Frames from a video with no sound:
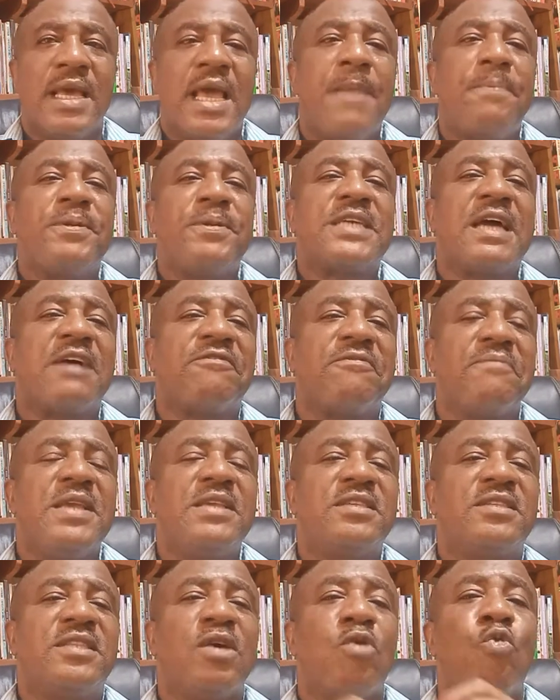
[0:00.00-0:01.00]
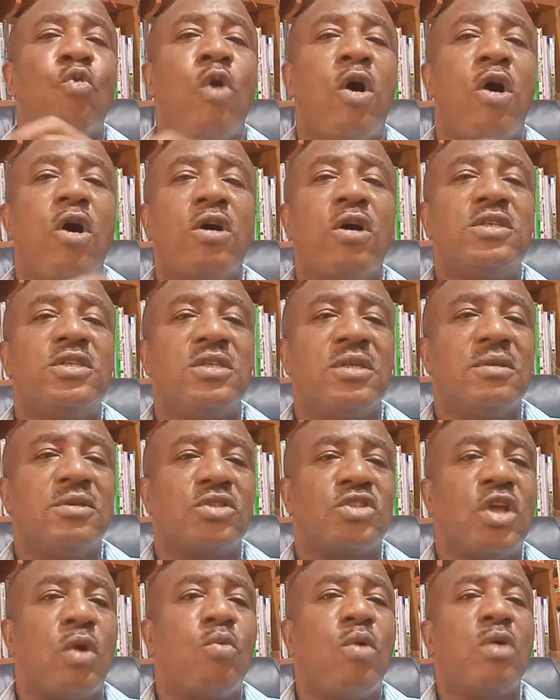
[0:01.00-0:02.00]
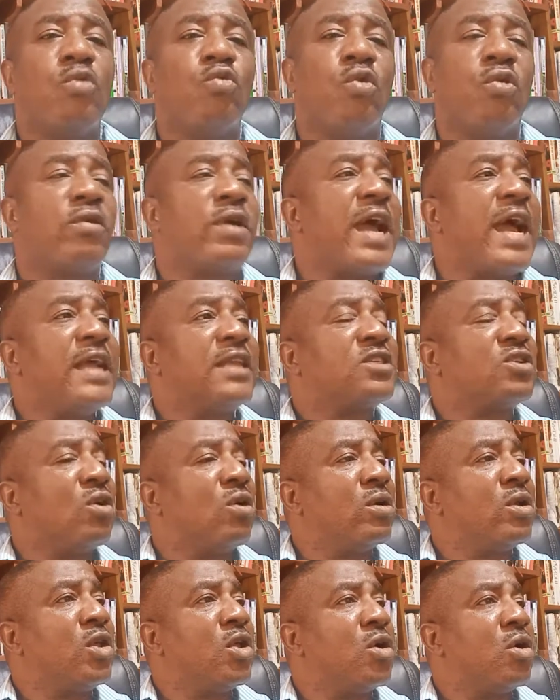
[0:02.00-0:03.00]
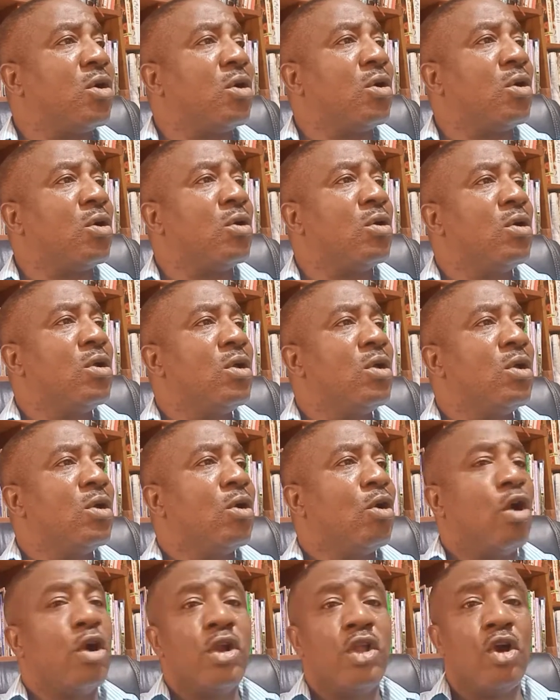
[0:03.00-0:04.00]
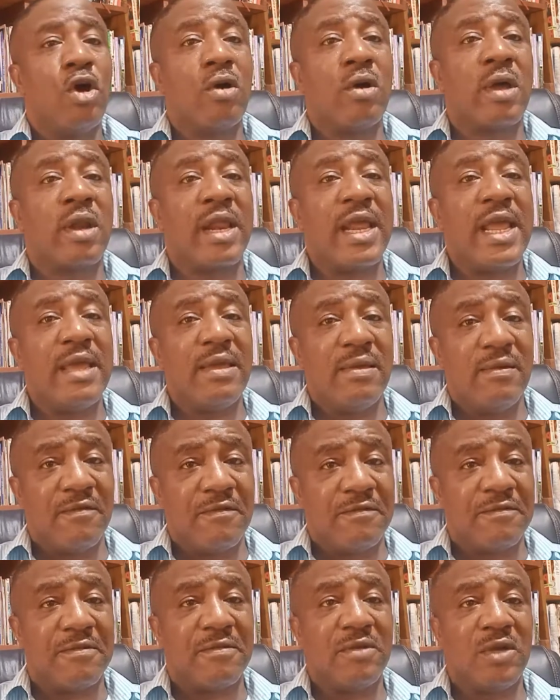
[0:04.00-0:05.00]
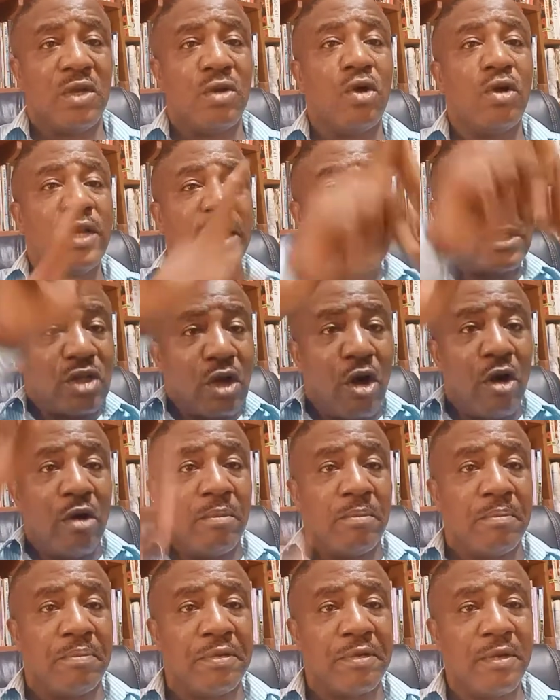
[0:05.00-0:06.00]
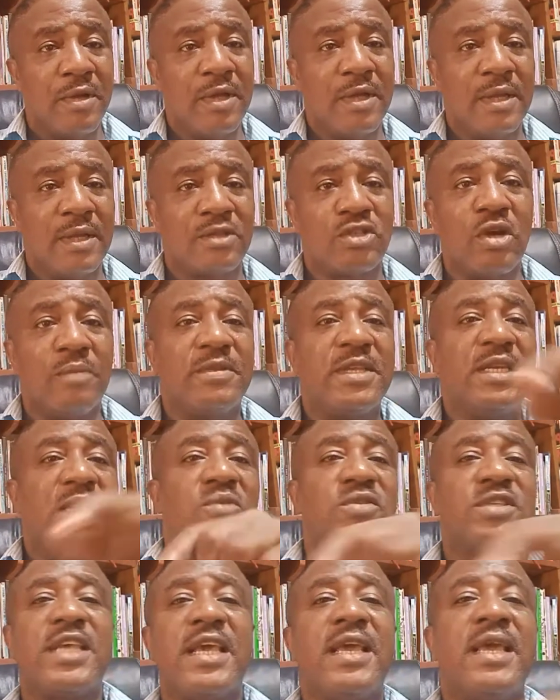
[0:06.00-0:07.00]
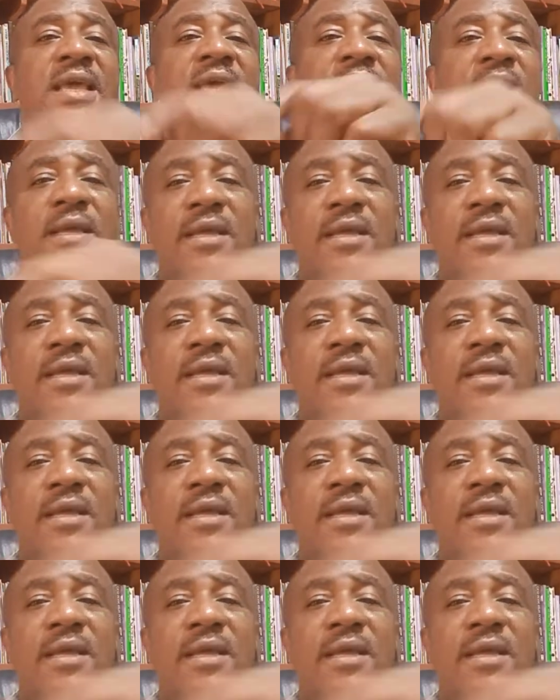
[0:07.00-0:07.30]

Epitaph means the word someone will write on your grave, you know, the tomb, something they will say,